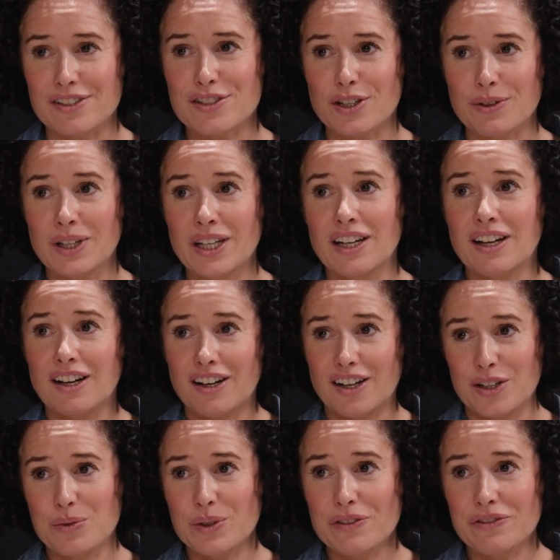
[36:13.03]
So
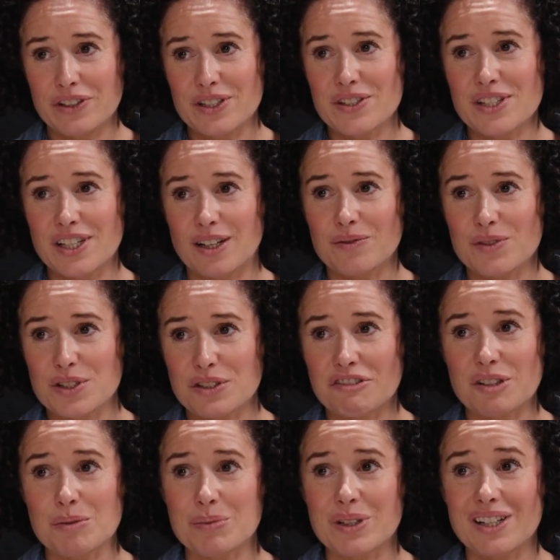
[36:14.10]
I would first say I'm
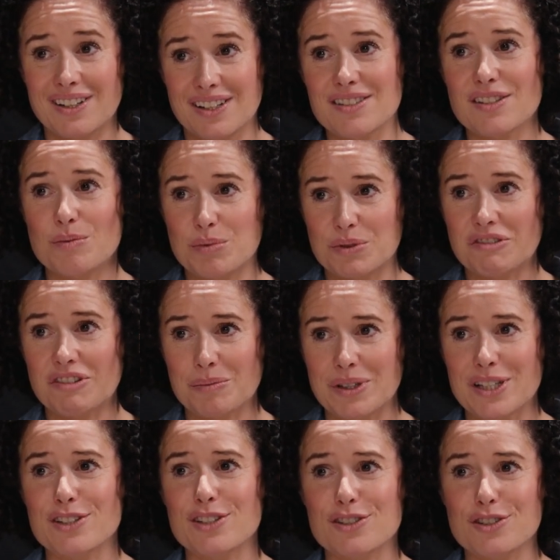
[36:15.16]
sorry, but it is the boring
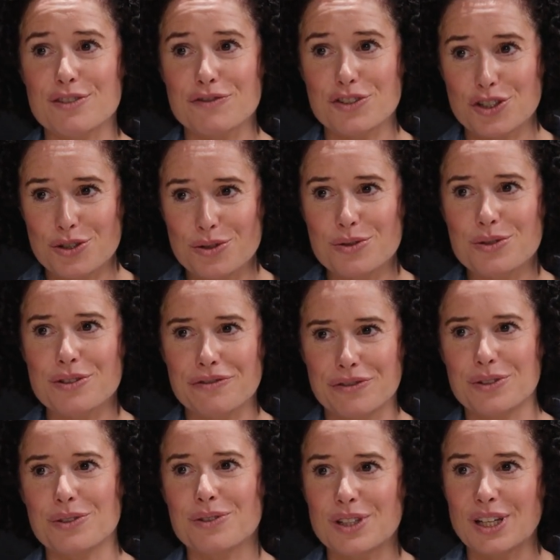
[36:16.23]
message of choose the
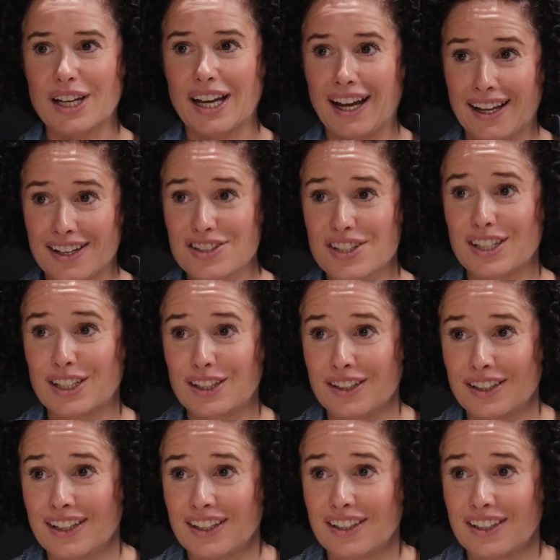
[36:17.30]
food that actually